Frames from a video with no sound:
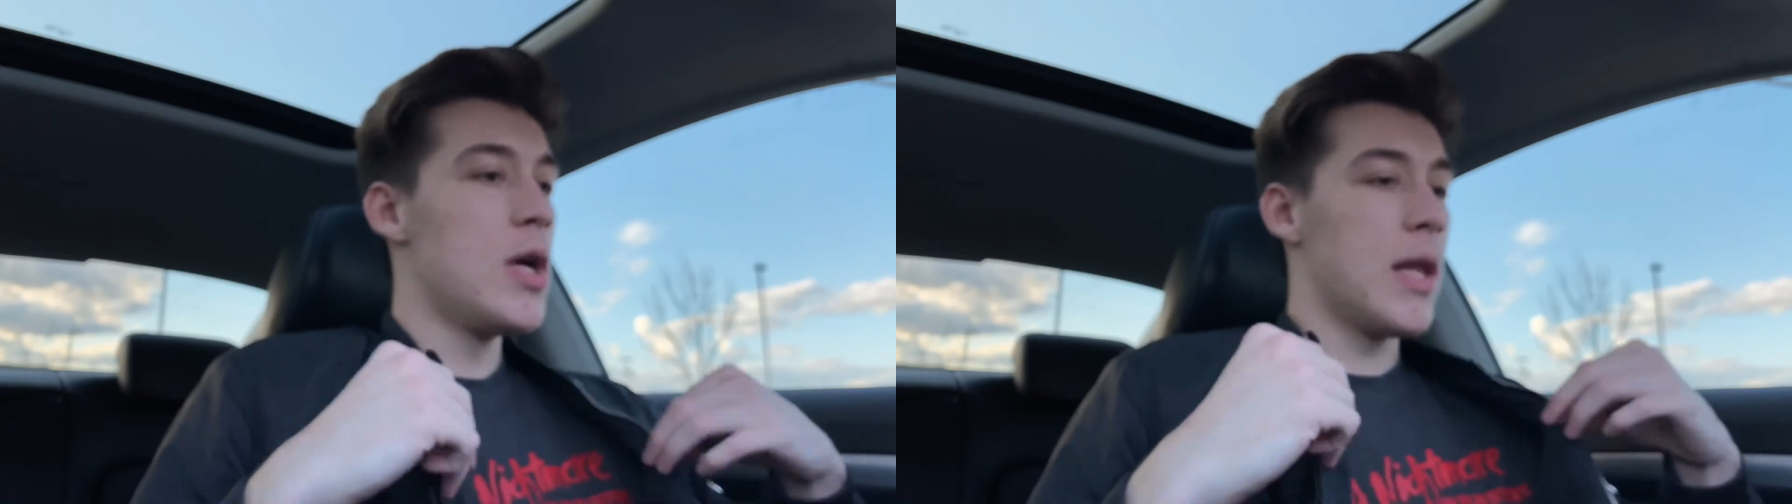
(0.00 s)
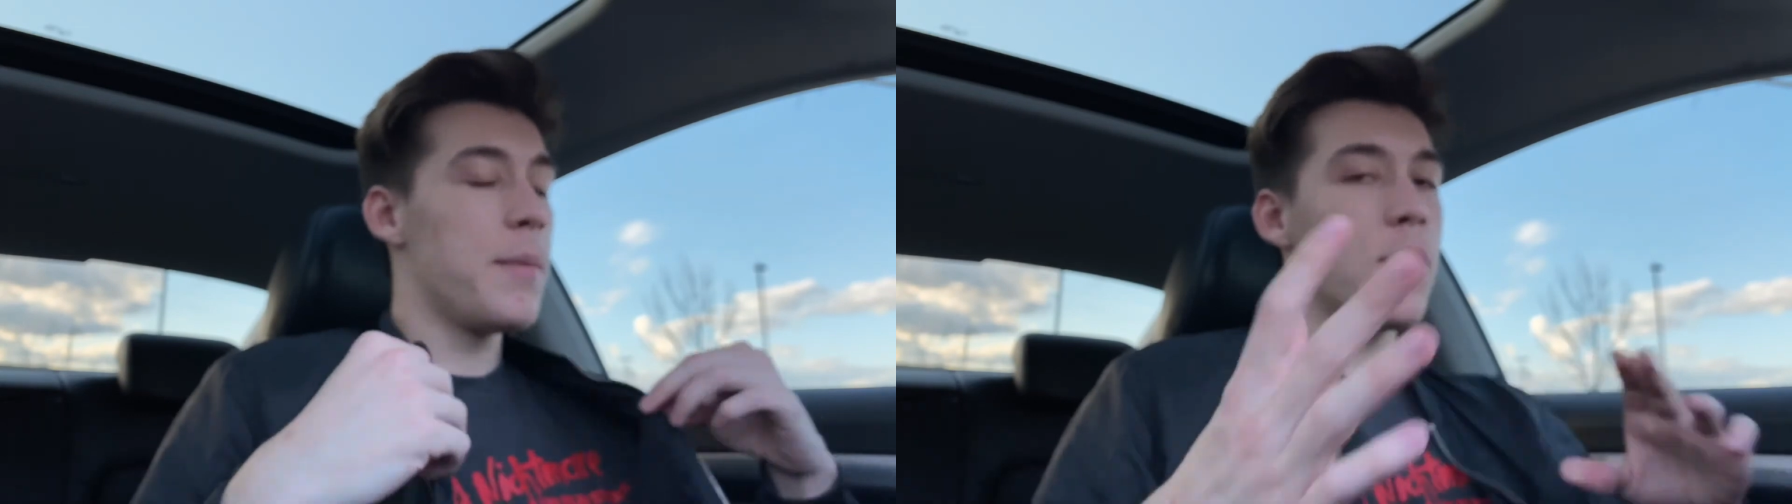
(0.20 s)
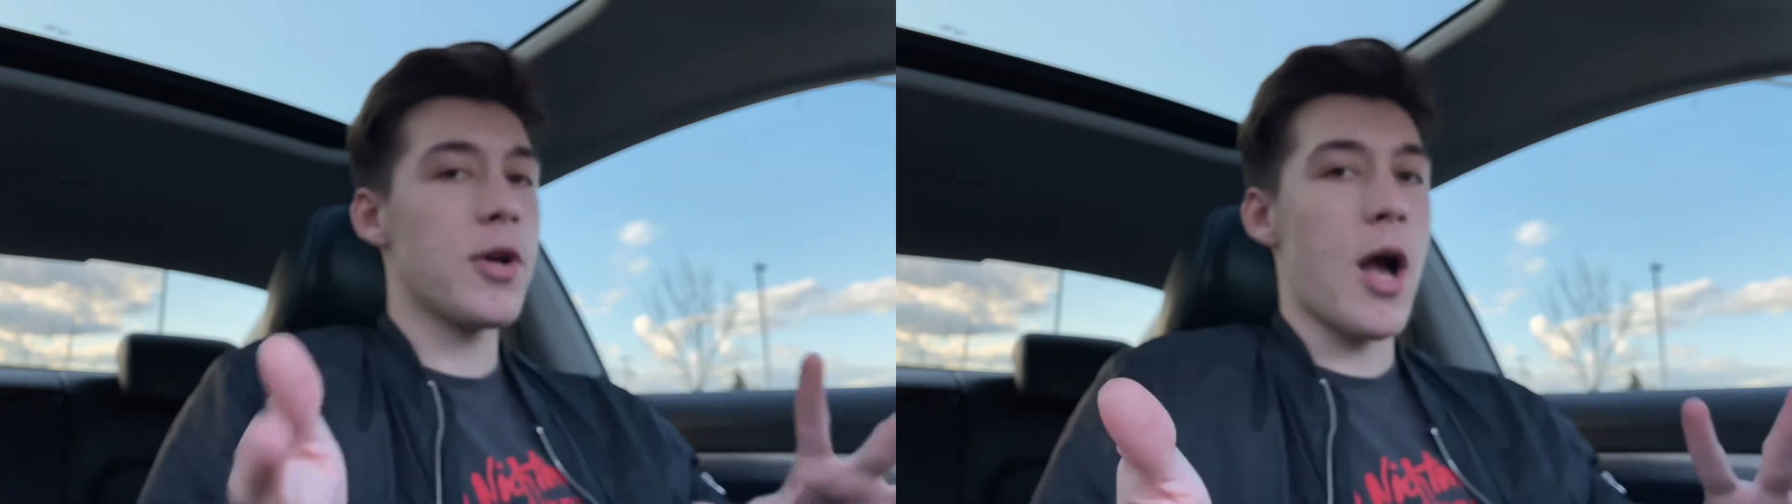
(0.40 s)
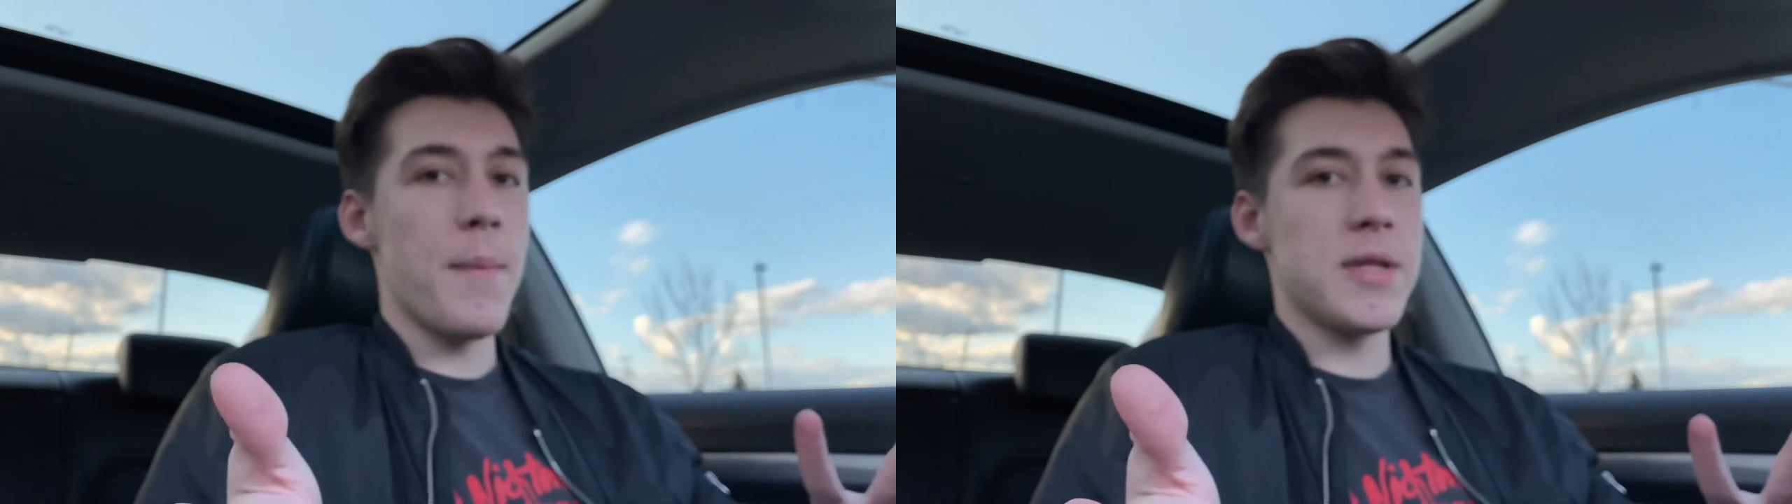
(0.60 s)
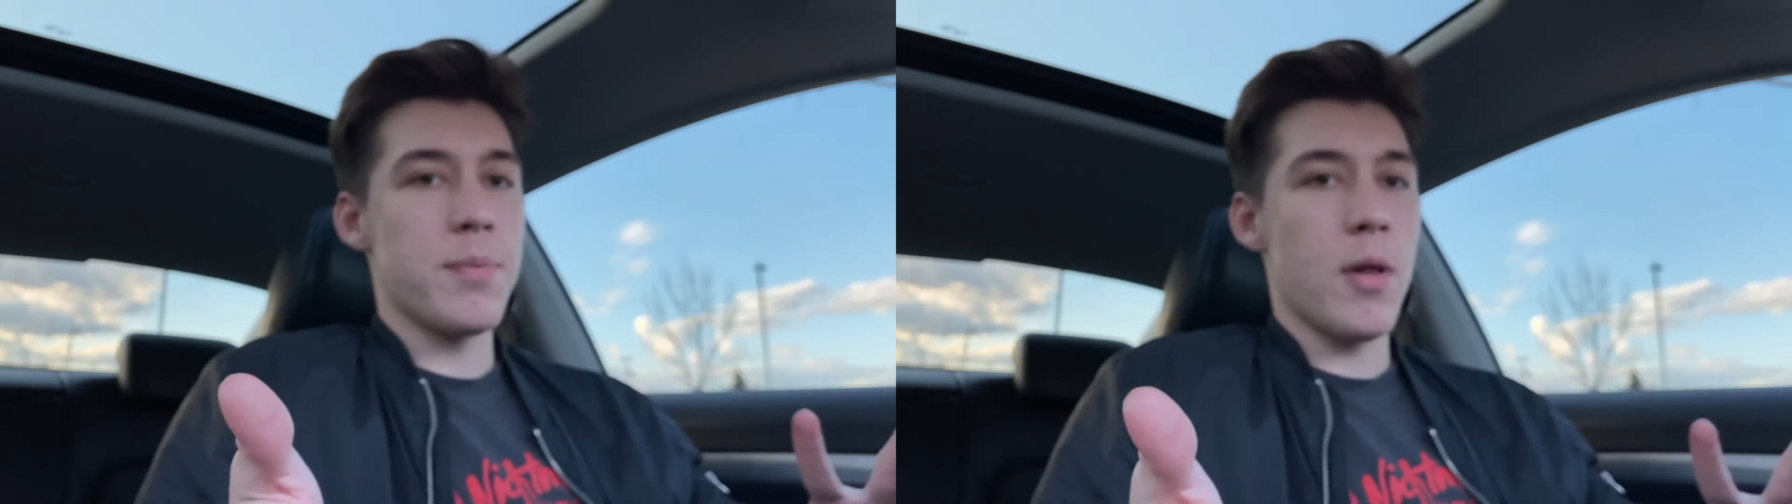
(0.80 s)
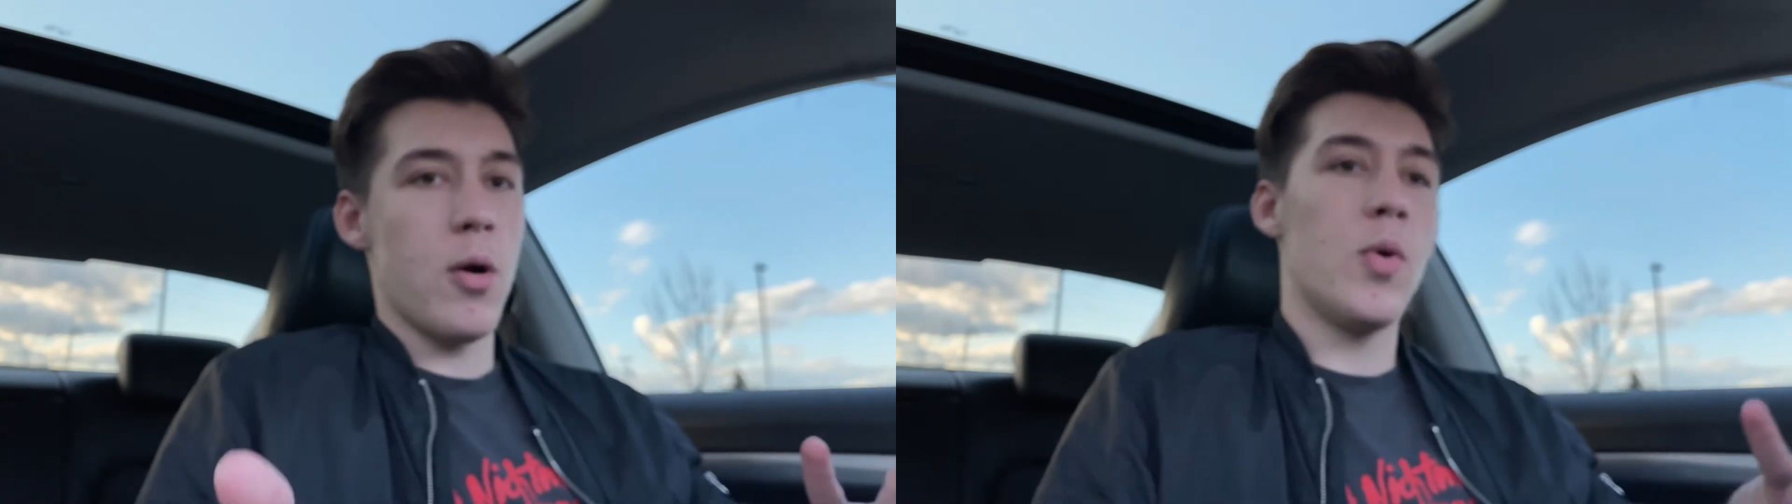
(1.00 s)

Let me know in the comments below